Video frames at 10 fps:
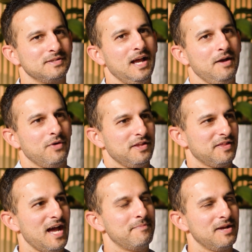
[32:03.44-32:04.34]
Yeah,
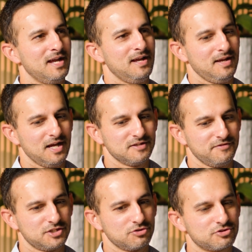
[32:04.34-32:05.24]
whether they be
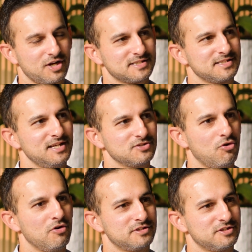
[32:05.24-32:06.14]
individual trustees
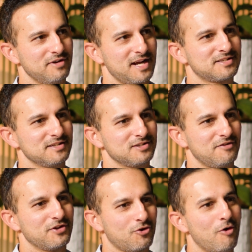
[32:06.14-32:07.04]
or directors
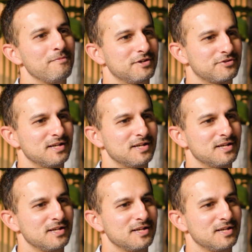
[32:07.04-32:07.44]
of the corporate